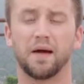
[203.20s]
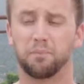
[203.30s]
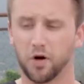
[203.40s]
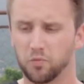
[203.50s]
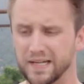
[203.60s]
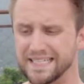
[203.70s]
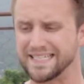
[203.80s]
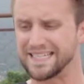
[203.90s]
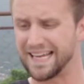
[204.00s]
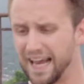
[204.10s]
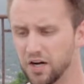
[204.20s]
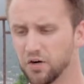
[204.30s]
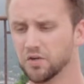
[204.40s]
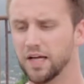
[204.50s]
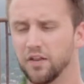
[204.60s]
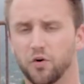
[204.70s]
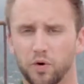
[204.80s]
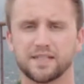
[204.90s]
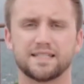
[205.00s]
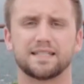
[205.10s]
But we scale the
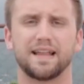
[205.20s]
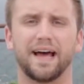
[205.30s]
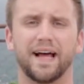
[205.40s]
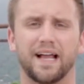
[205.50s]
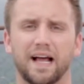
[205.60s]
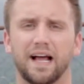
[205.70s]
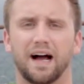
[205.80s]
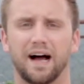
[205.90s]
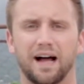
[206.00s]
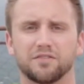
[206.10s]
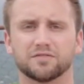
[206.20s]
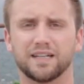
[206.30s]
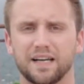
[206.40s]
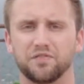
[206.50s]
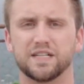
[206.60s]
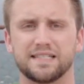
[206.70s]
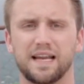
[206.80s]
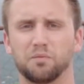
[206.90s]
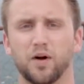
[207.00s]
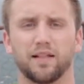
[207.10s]
ones that live the
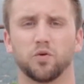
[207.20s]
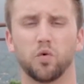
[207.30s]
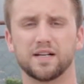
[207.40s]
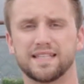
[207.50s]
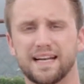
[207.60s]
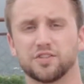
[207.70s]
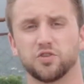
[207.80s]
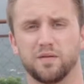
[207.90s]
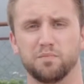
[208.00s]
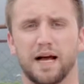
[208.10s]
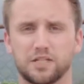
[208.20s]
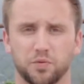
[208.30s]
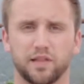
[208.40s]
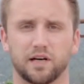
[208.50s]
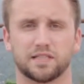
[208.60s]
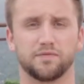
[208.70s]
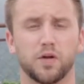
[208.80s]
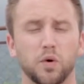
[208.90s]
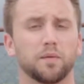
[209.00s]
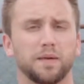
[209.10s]
same way, the ones that actually mesh with us. If
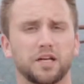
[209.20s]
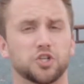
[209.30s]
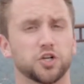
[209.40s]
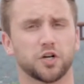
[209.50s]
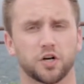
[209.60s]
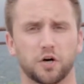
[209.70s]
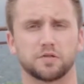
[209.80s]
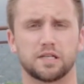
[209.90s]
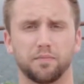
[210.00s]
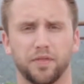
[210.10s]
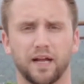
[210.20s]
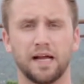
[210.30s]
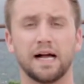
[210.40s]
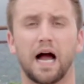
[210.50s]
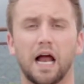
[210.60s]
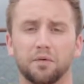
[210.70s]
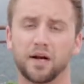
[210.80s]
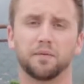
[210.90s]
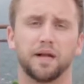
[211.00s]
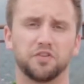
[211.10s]
you want me to sugarcoat something, I
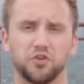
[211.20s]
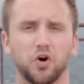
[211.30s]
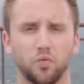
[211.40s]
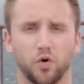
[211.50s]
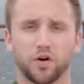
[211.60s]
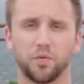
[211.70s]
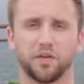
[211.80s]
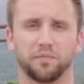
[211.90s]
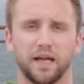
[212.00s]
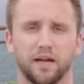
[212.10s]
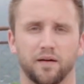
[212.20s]
recommend you don't work with me.